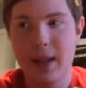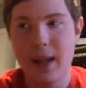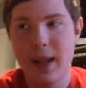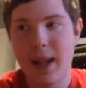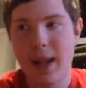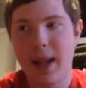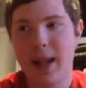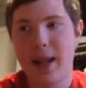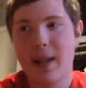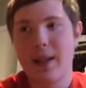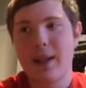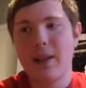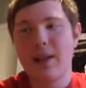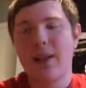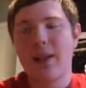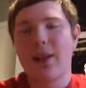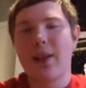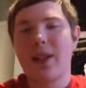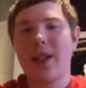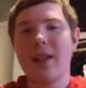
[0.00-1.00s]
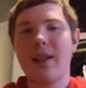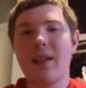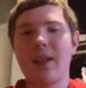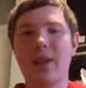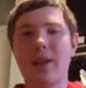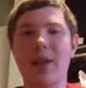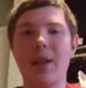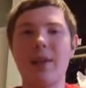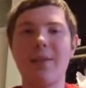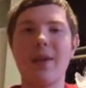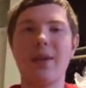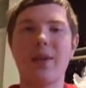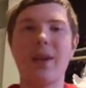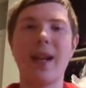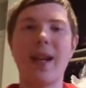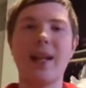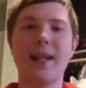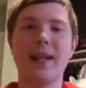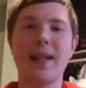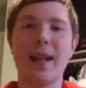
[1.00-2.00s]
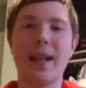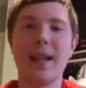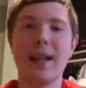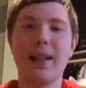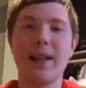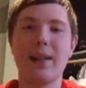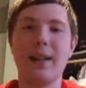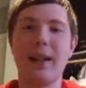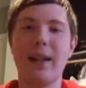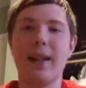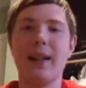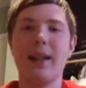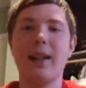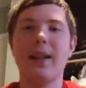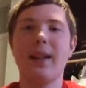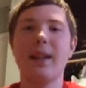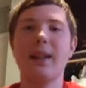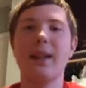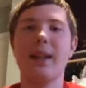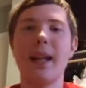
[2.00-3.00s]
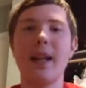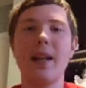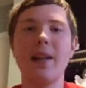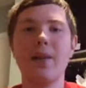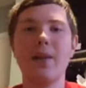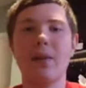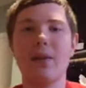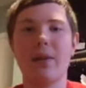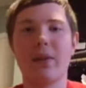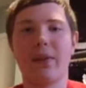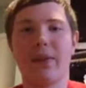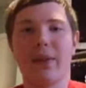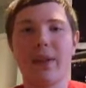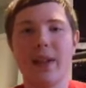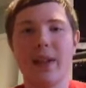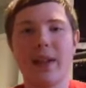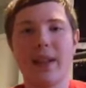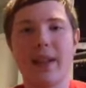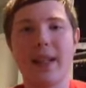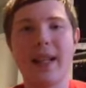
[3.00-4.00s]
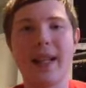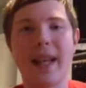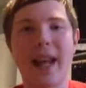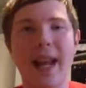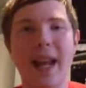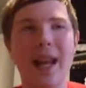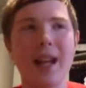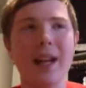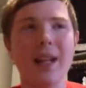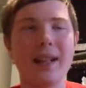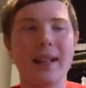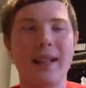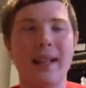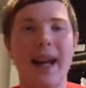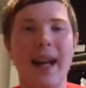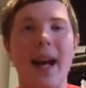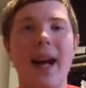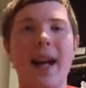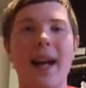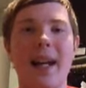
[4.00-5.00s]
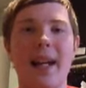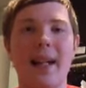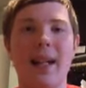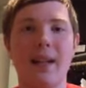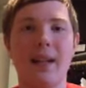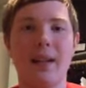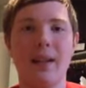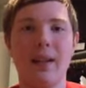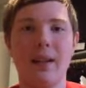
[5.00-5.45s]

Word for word: And the thing the thing about that is that like Ganondorf he can't die.